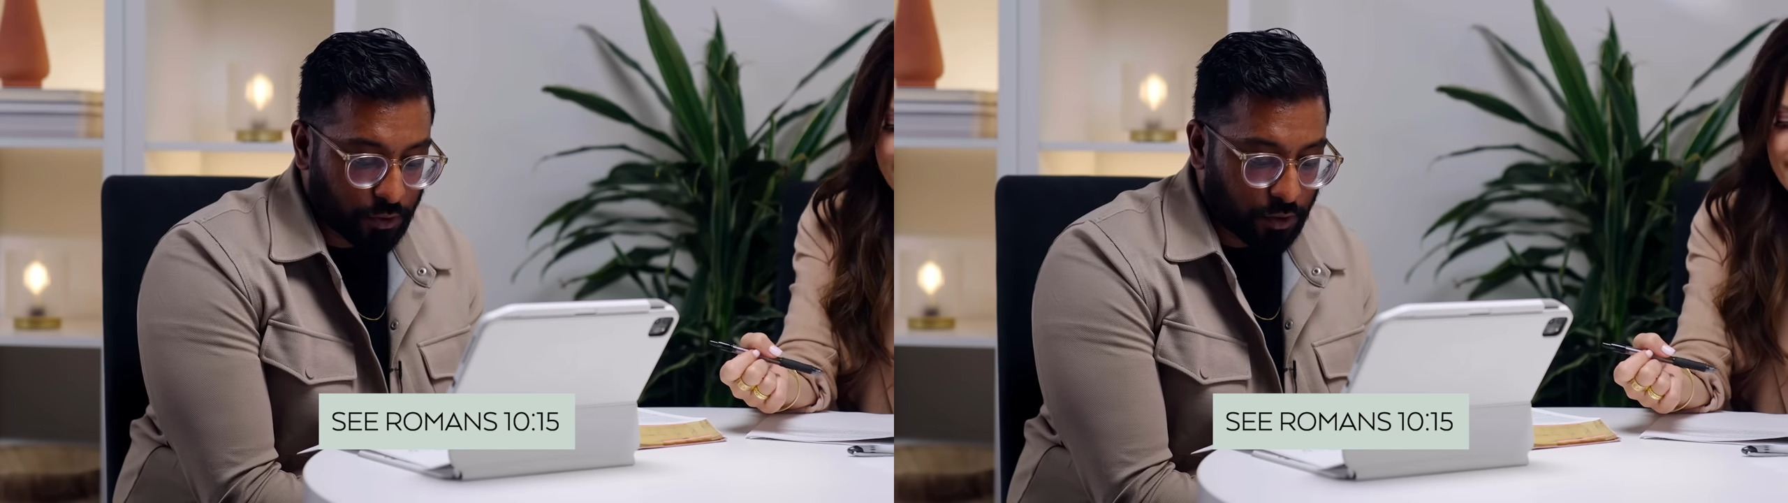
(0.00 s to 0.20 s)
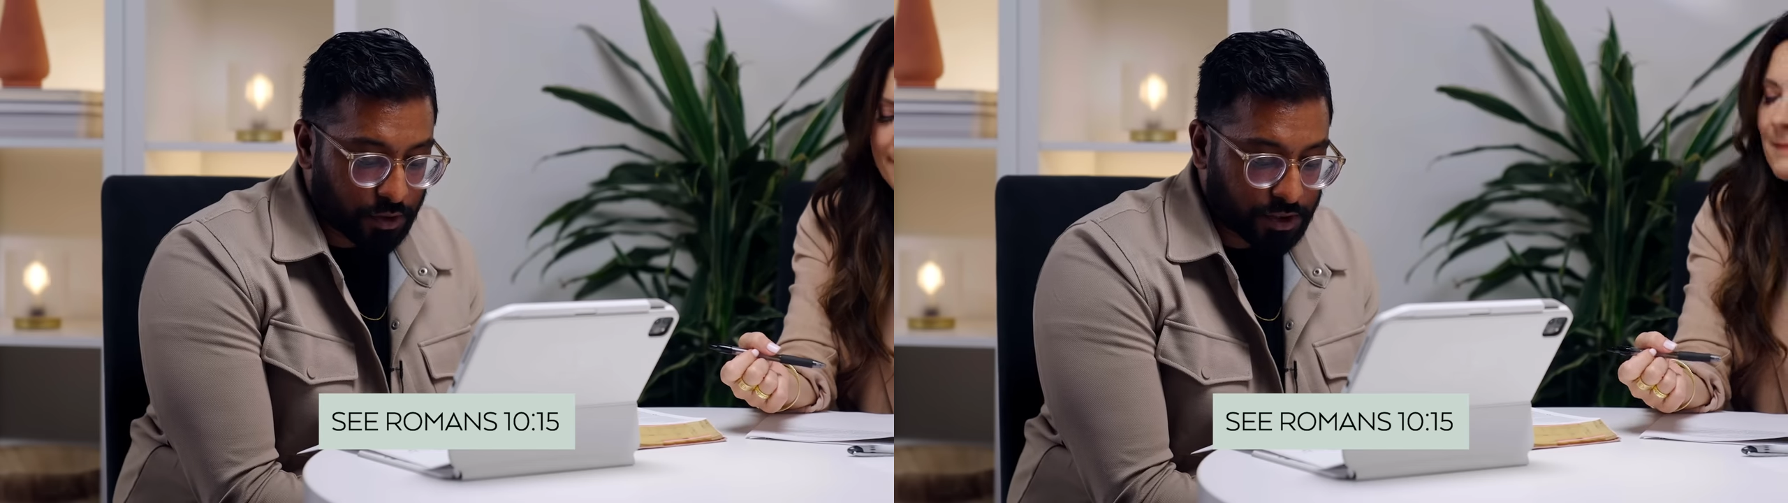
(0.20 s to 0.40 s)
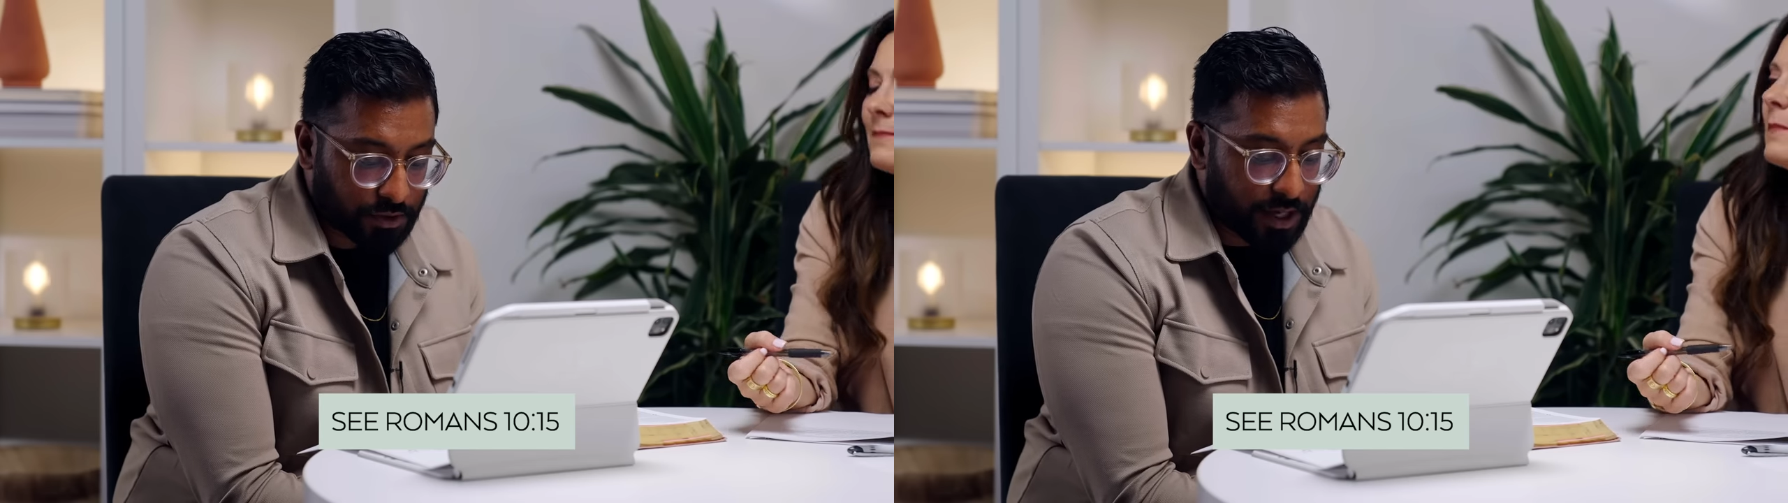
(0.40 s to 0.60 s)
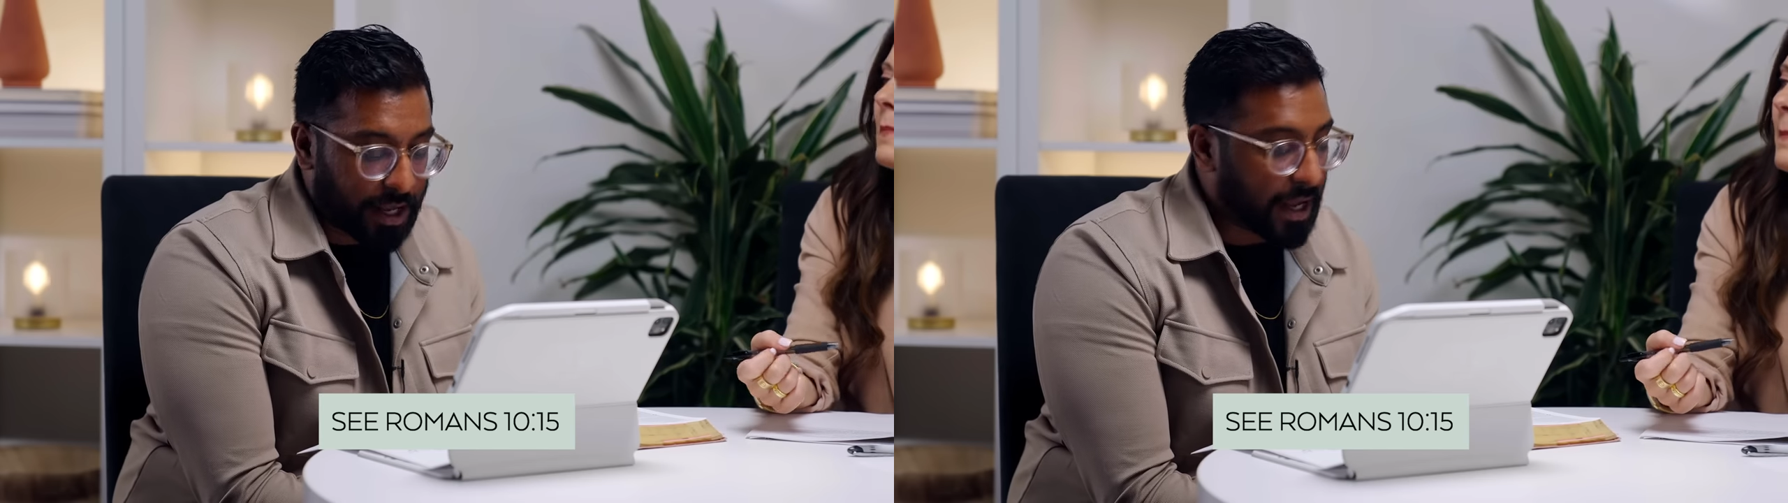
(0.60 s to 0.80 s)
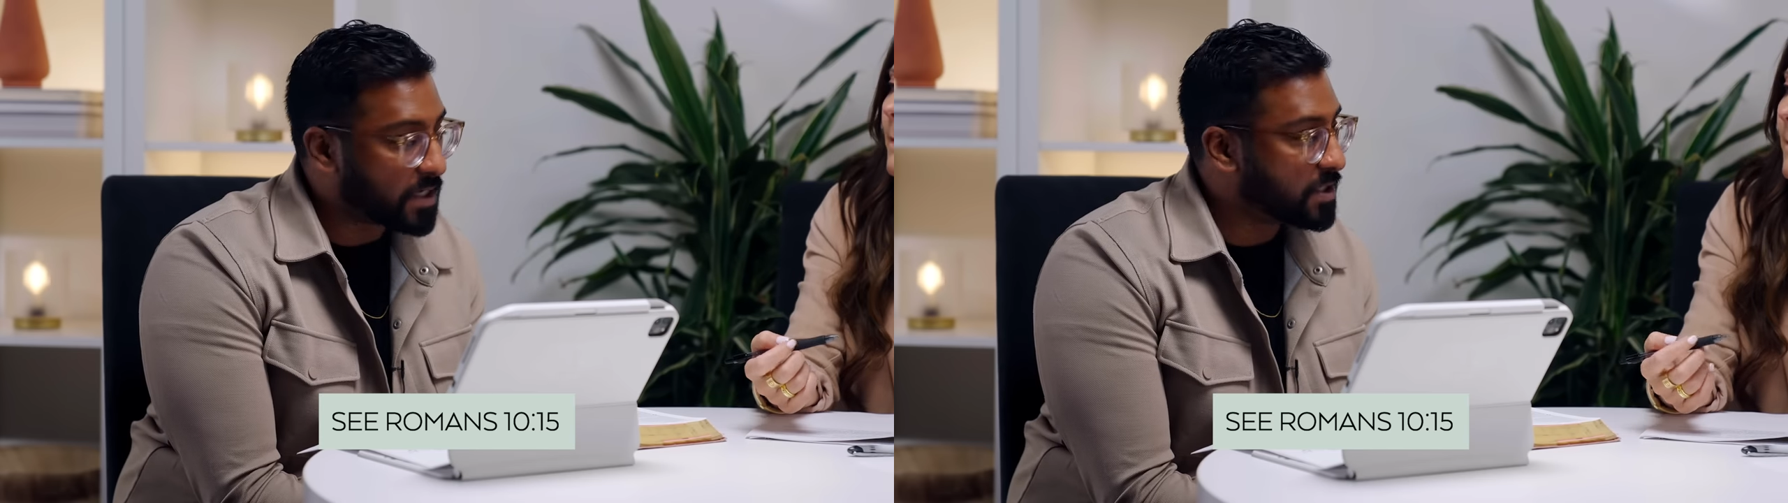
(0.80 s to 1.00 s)
or to
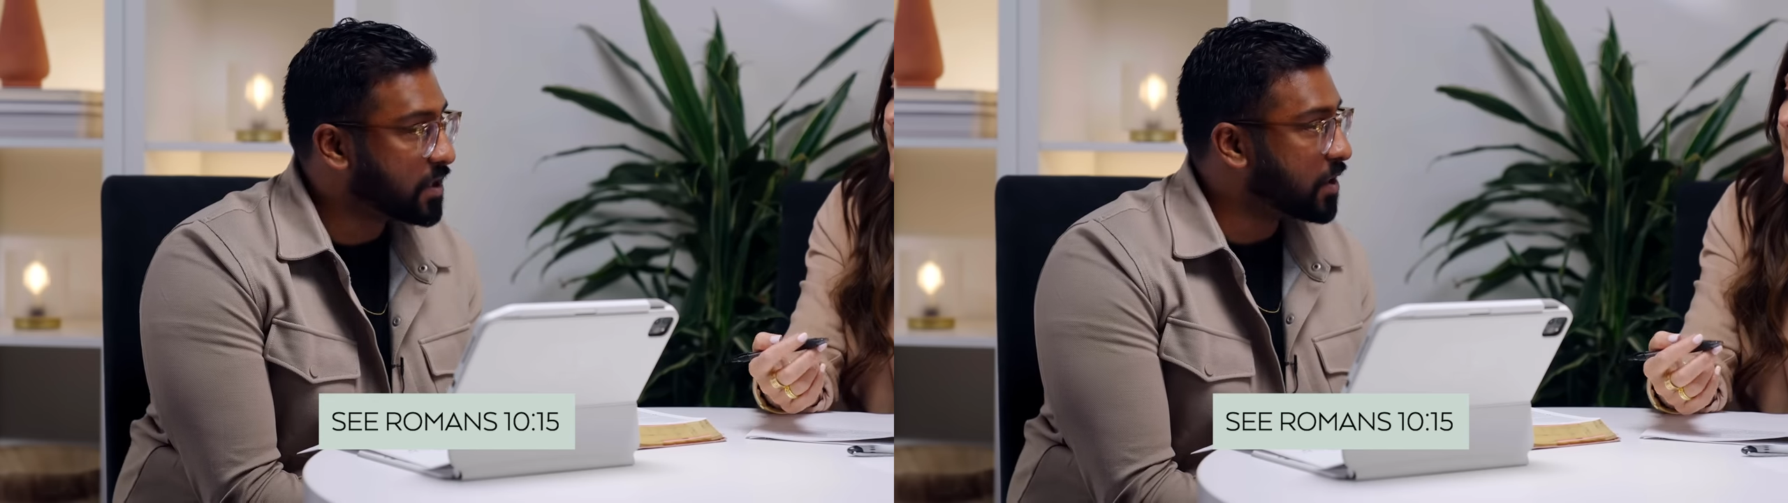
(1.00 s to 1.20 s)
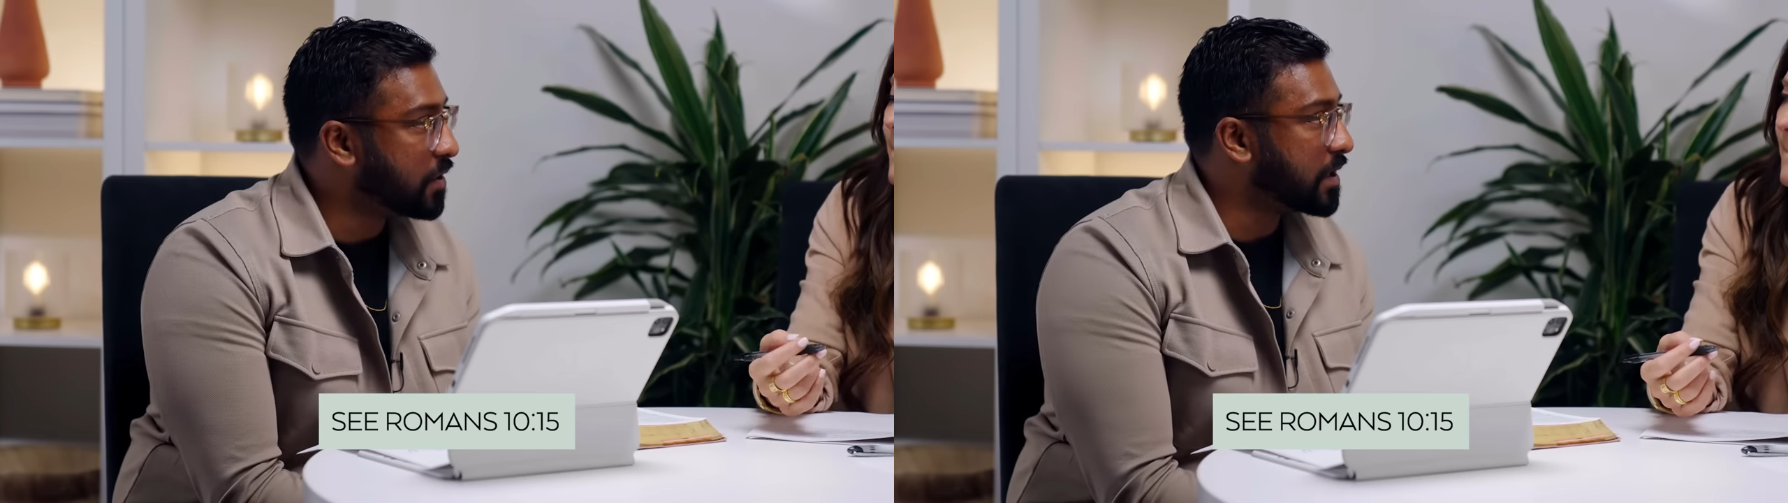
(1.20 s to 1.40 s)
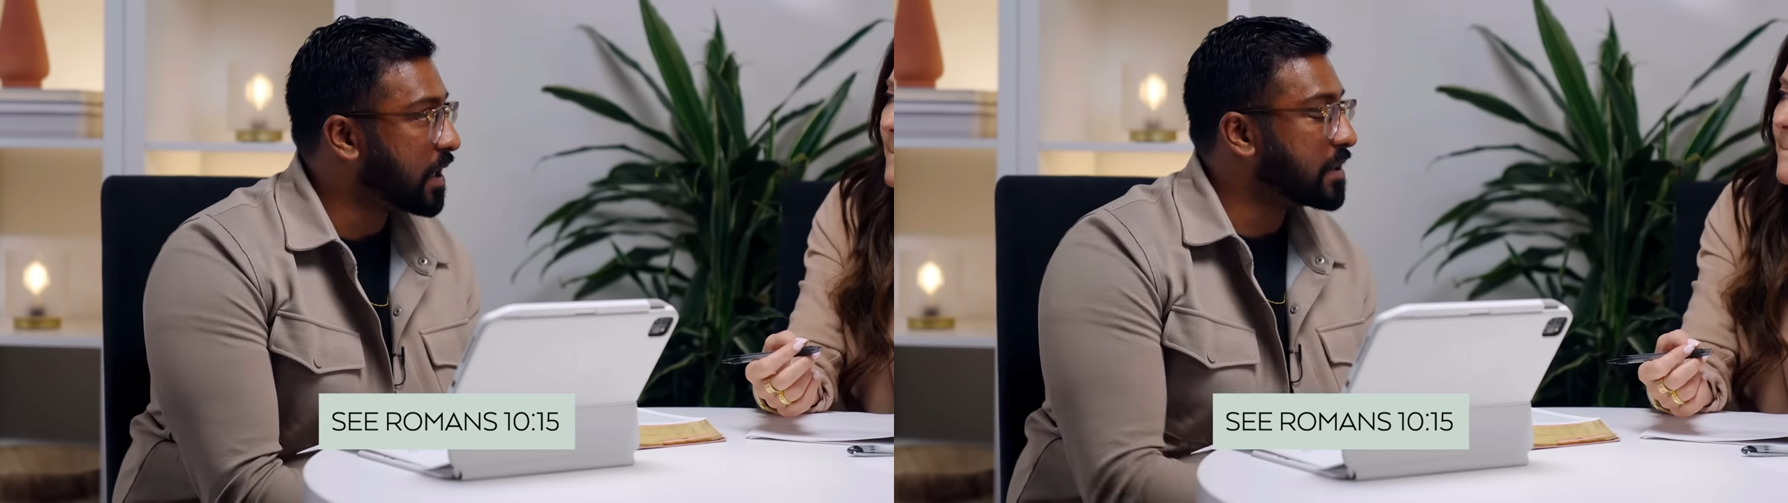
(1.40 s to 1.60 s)
execute.